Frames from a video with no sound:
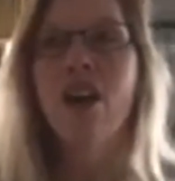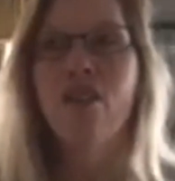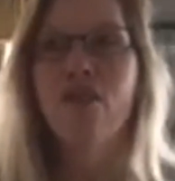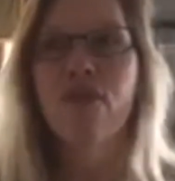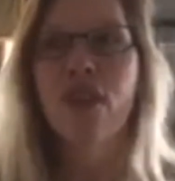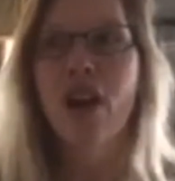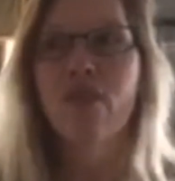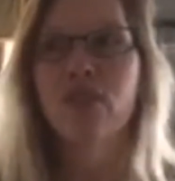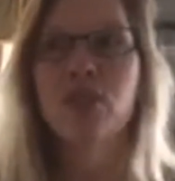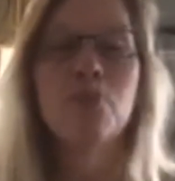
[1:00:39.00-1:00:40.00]
of
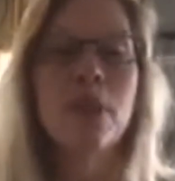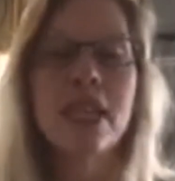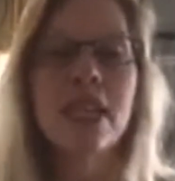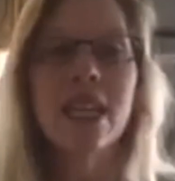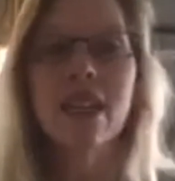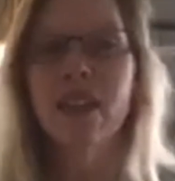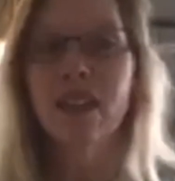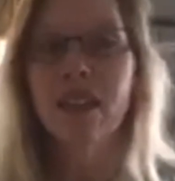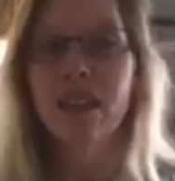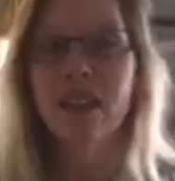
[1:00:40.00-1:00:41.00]

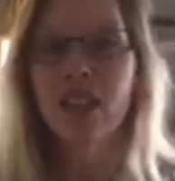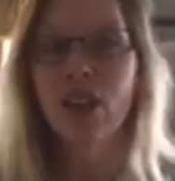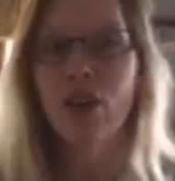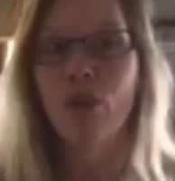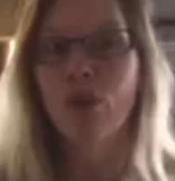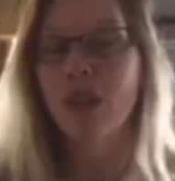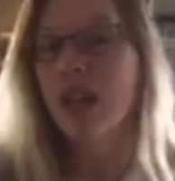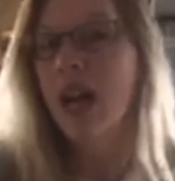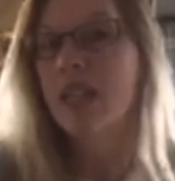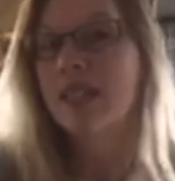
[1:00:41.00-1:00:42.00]
speaking, you know,
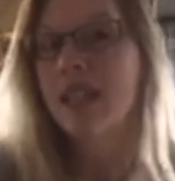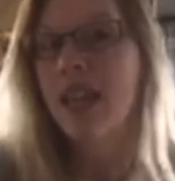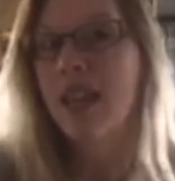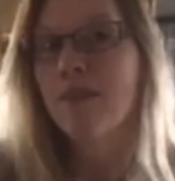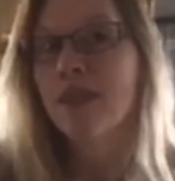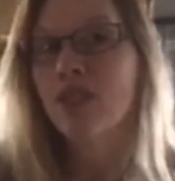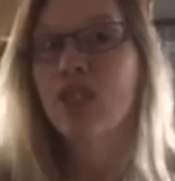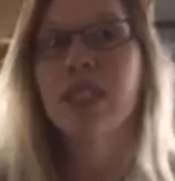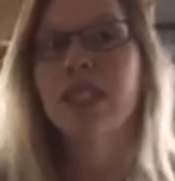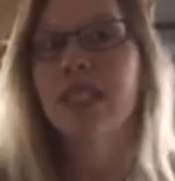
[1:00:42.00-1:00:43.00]
God's name and
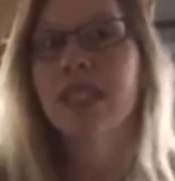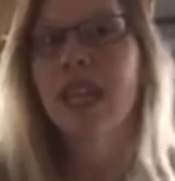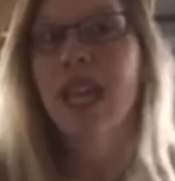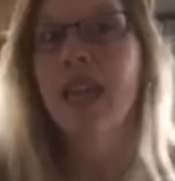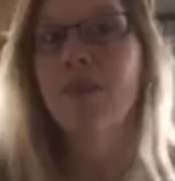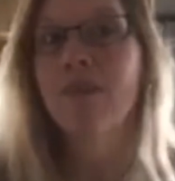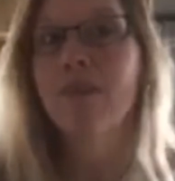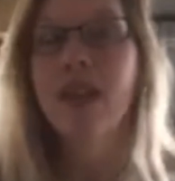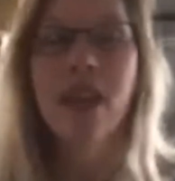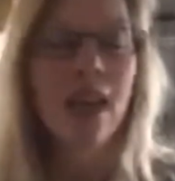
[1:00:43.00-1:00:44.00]
Jesus'
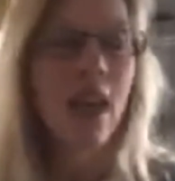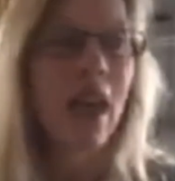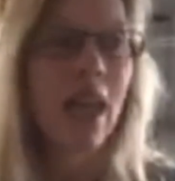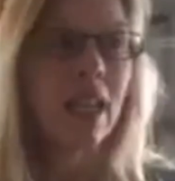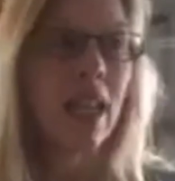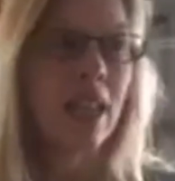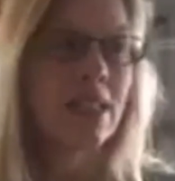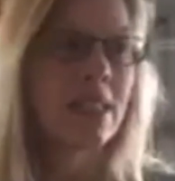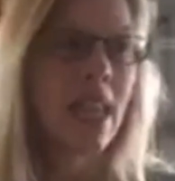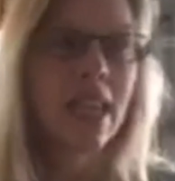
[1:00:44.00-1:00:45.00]
name,
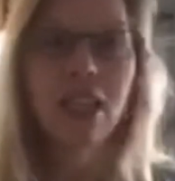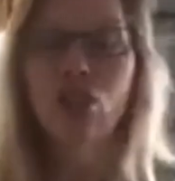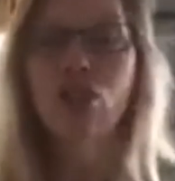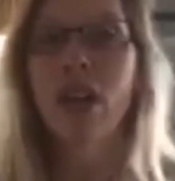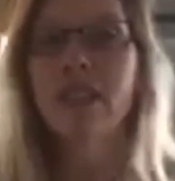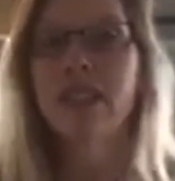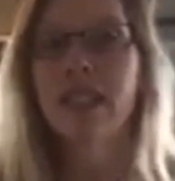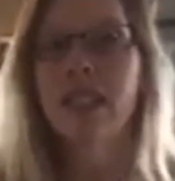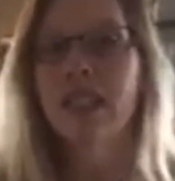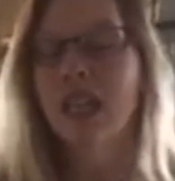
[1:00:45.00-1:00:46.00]
and saying Christ
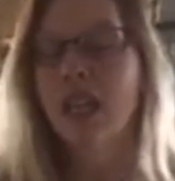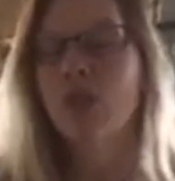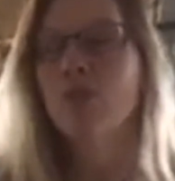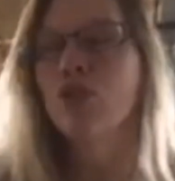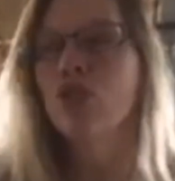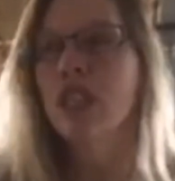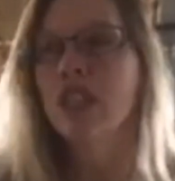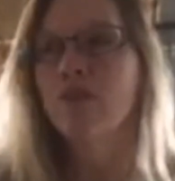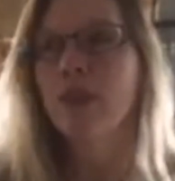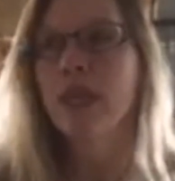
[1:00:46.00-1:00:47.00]
in a
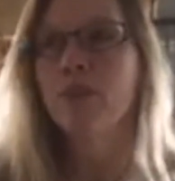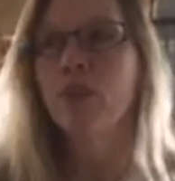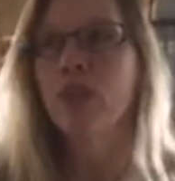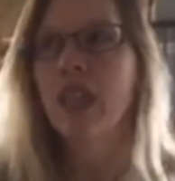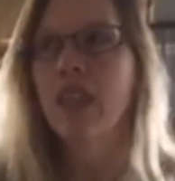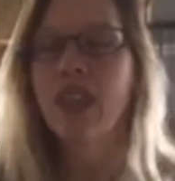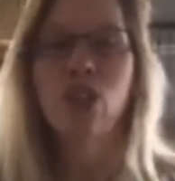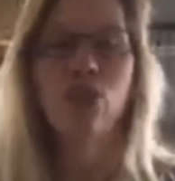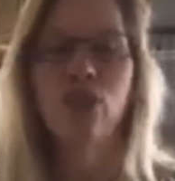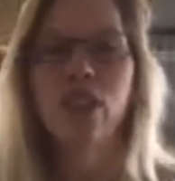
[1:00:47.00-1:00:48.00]
community of people that
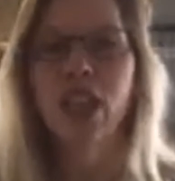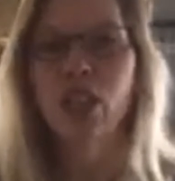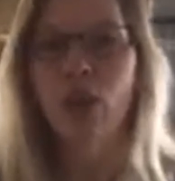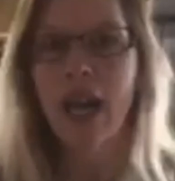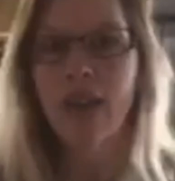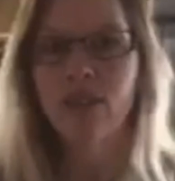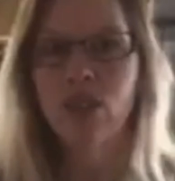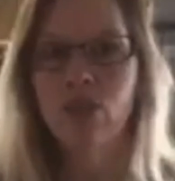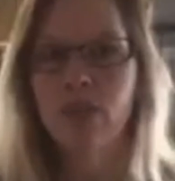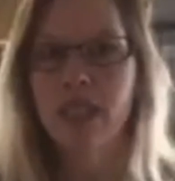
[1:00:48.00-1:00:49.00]
you feel like you have
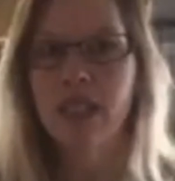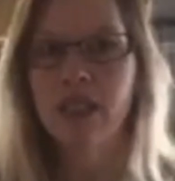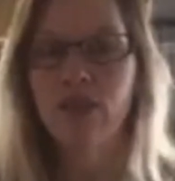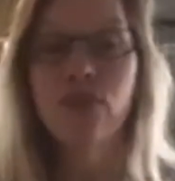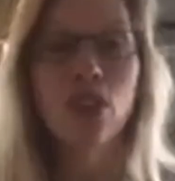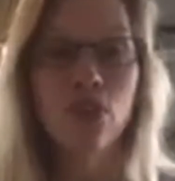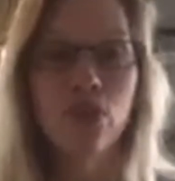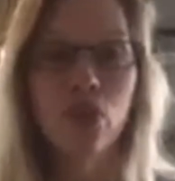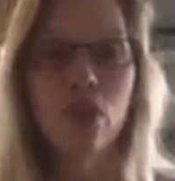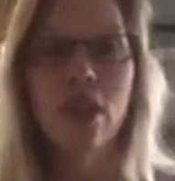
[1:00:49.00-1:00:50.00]
to be
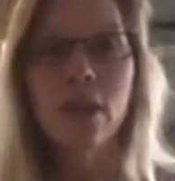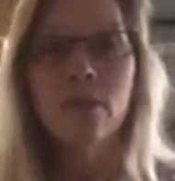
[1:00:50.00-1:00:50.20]
fearful.